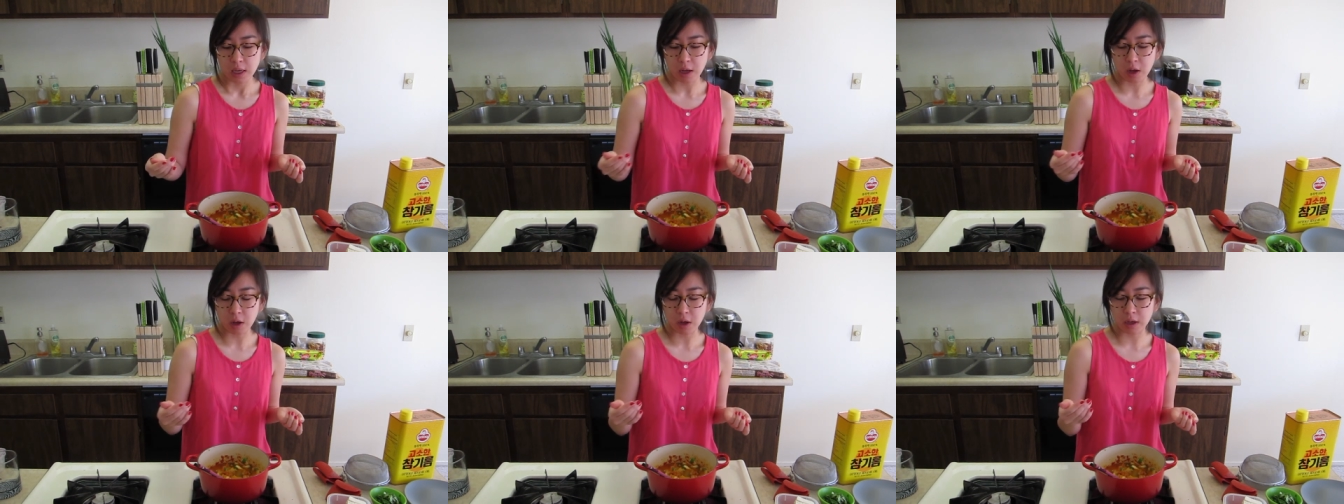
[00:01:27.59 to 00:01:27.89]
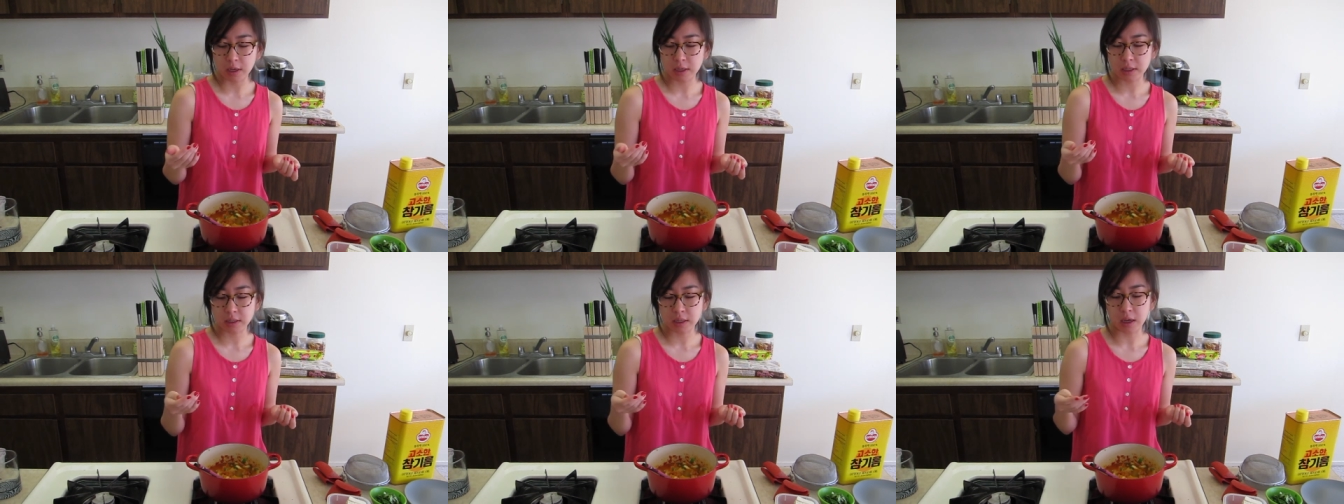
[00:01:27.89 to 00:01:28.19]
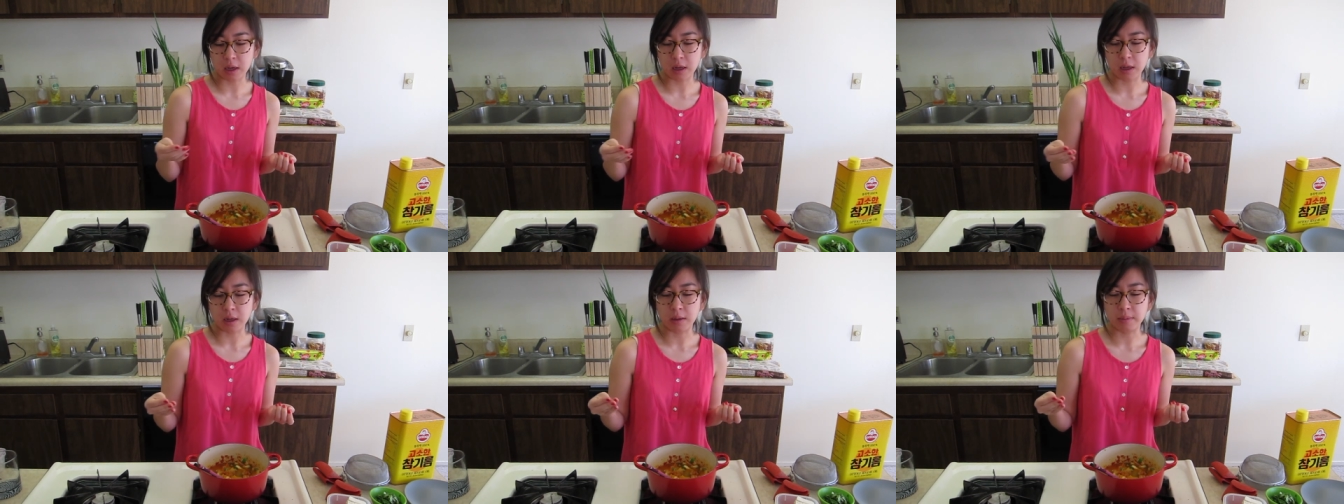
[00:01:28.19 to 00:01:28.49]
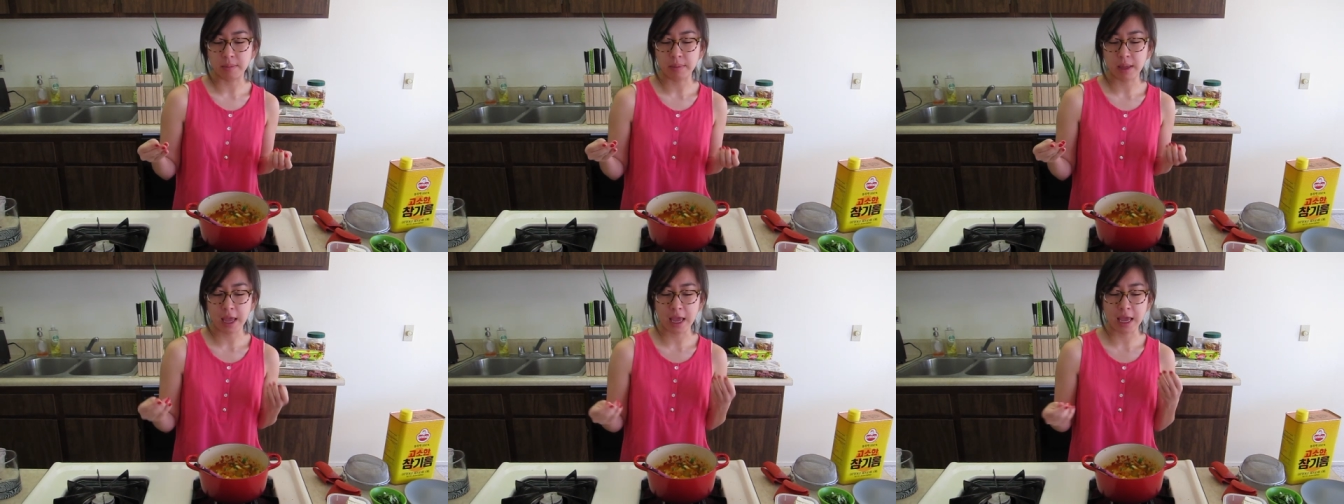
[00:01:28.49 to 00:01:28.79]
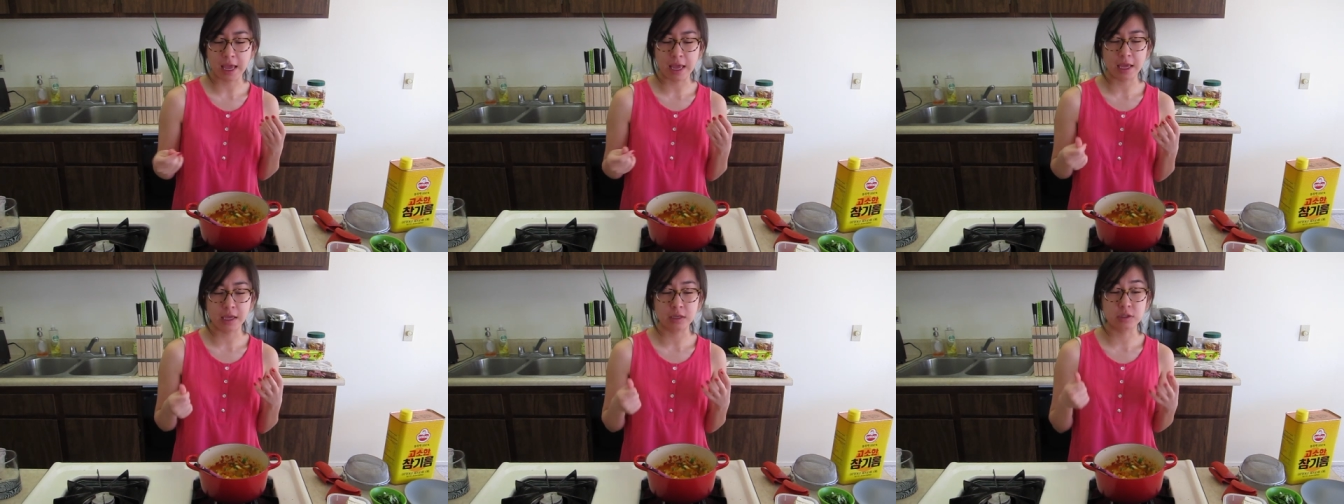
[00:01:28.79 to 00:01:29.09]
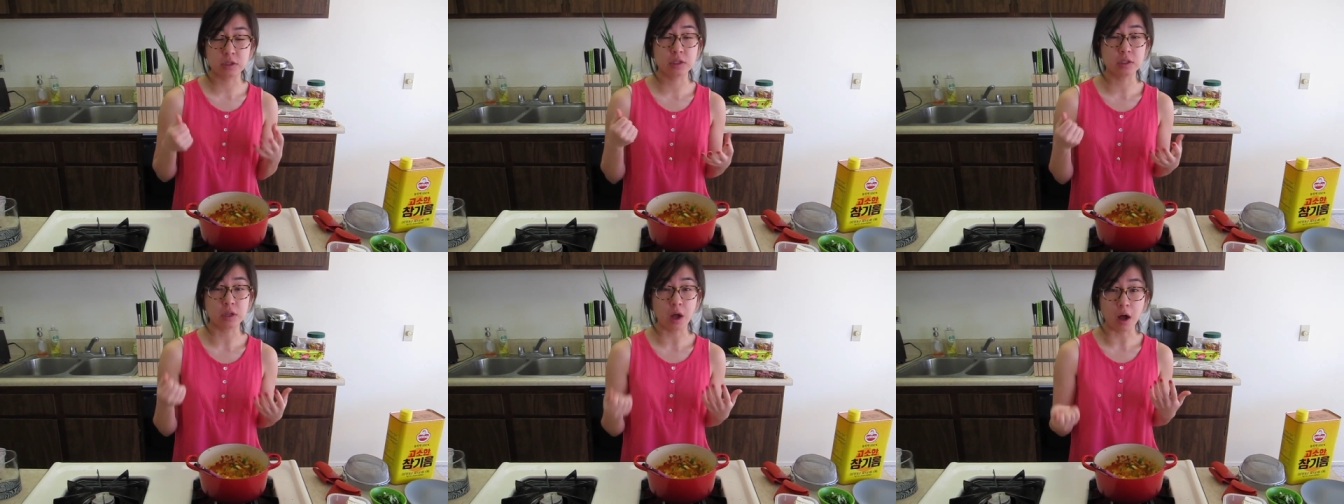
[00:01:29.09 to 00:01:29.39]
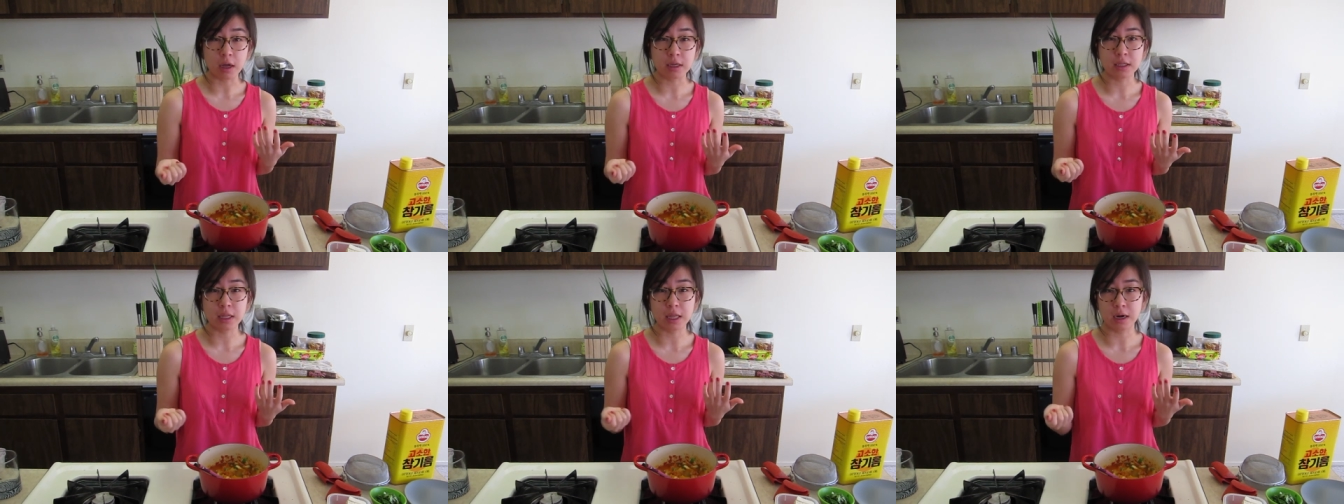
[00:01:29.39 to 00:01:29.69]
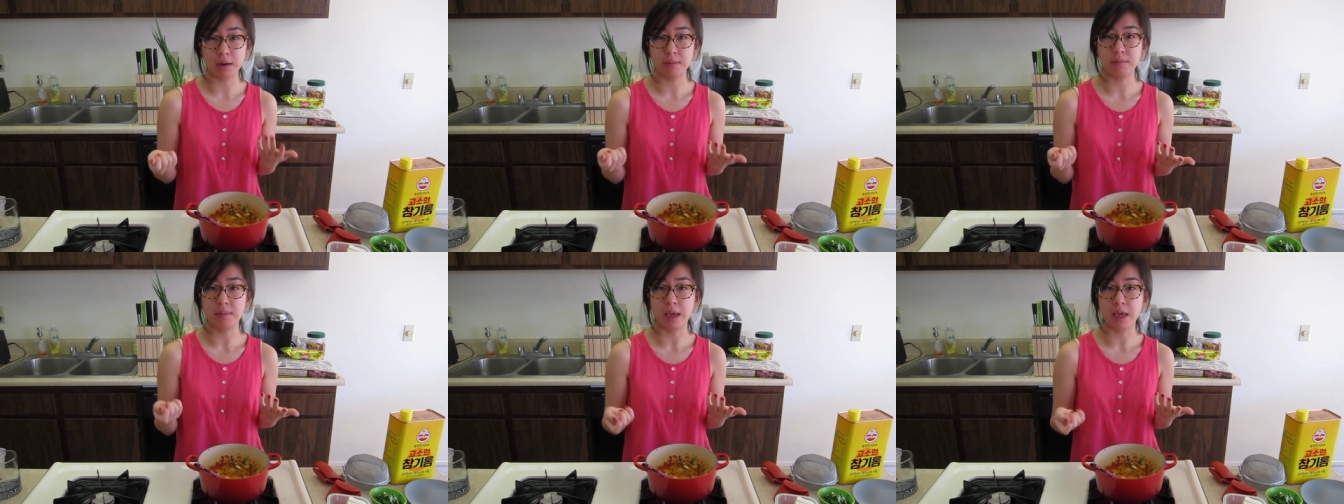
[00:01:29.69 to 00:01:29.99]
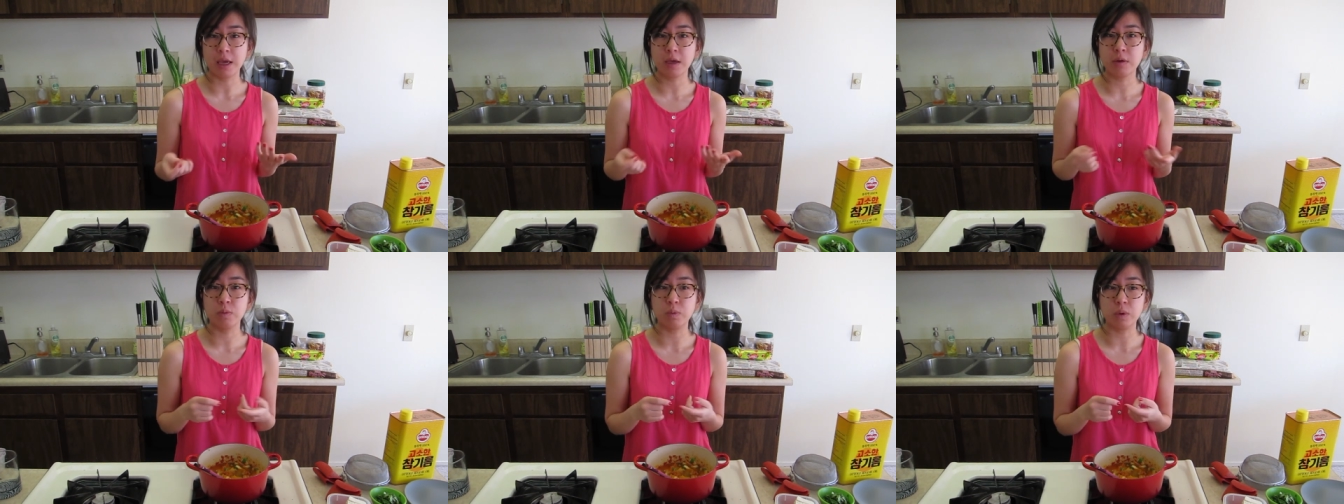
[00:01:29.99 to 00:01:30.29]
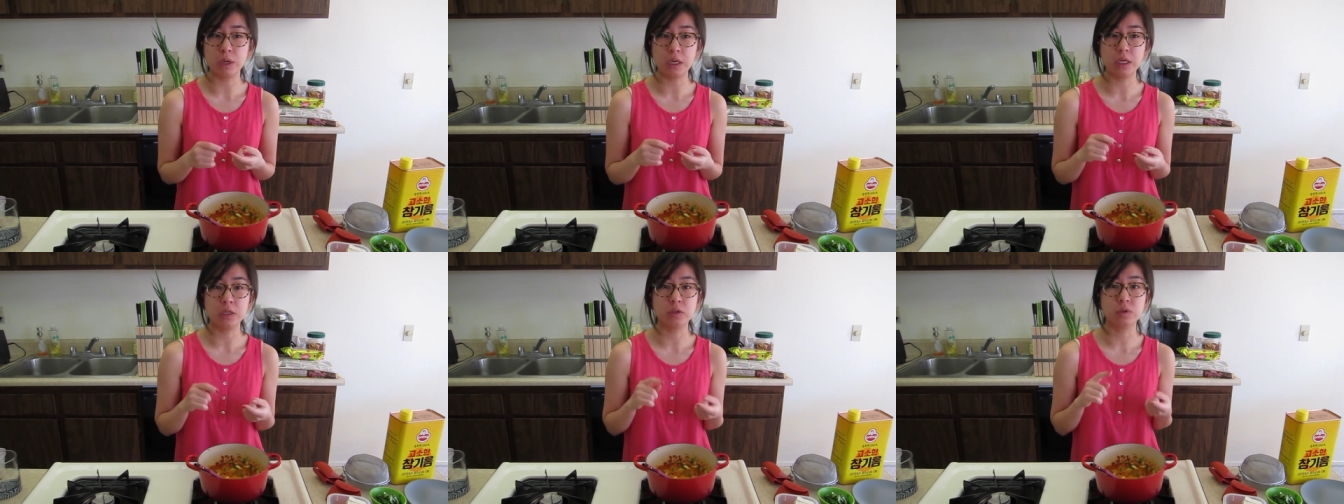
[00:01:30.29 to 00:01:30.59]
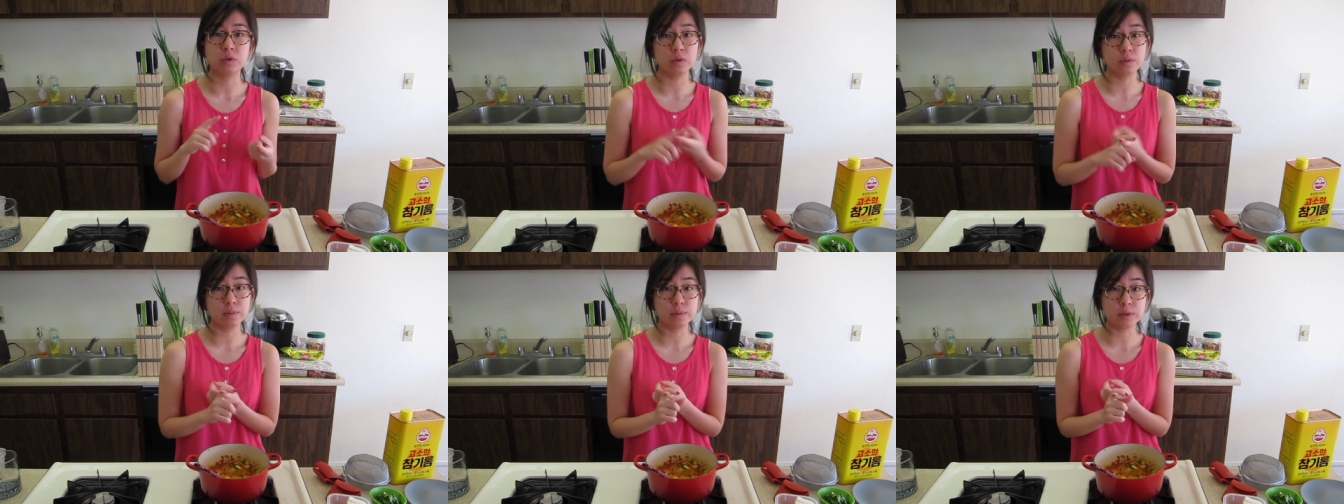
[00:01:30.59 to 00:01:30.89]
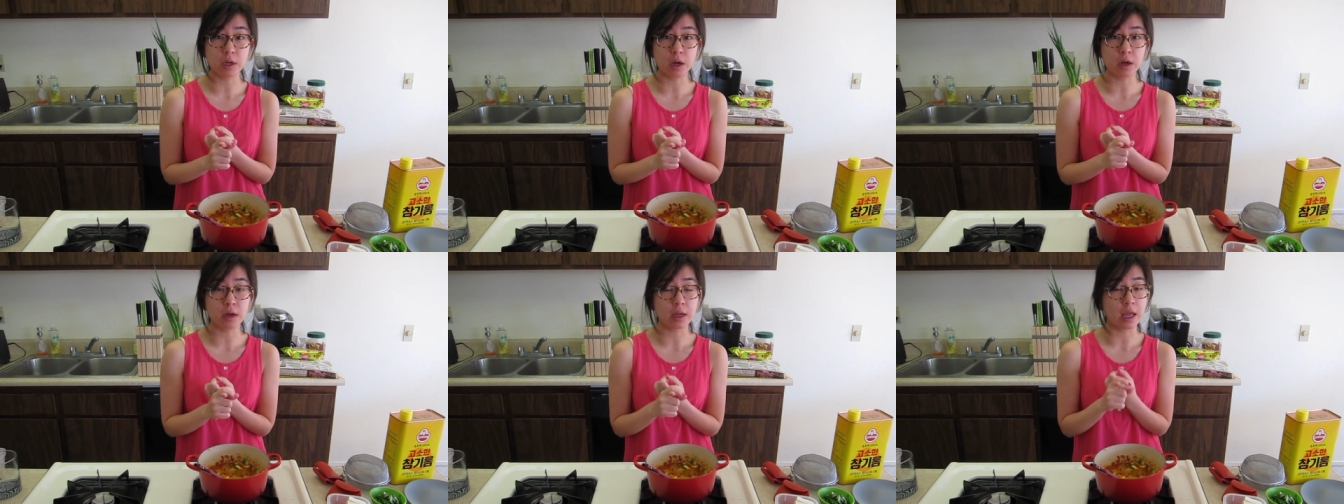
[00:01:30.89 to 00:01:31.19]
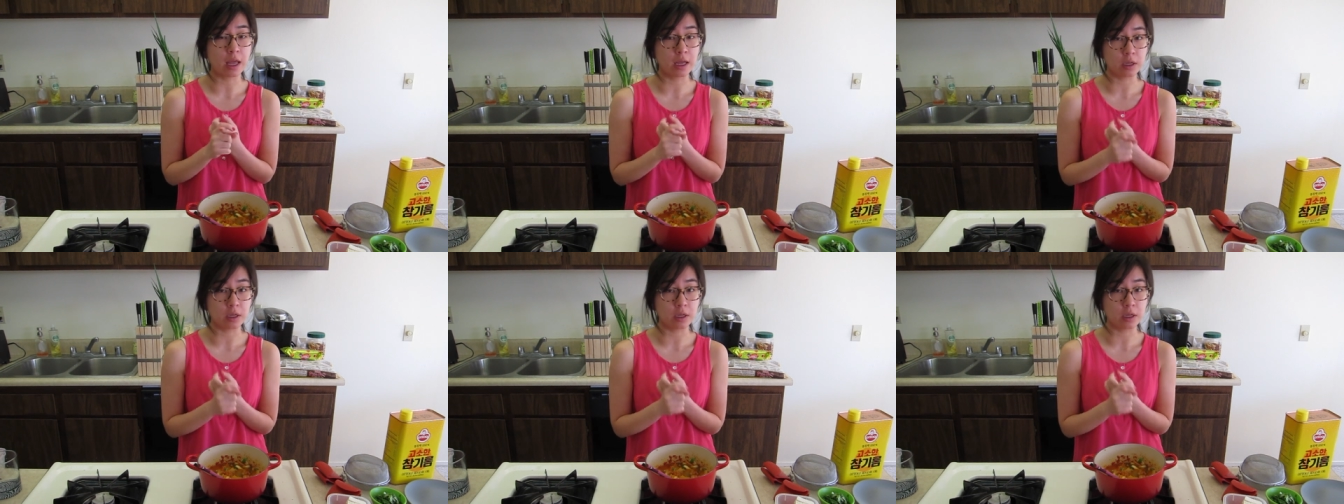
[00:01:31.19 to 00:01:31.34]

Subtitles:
on a stock that I make with soup stock,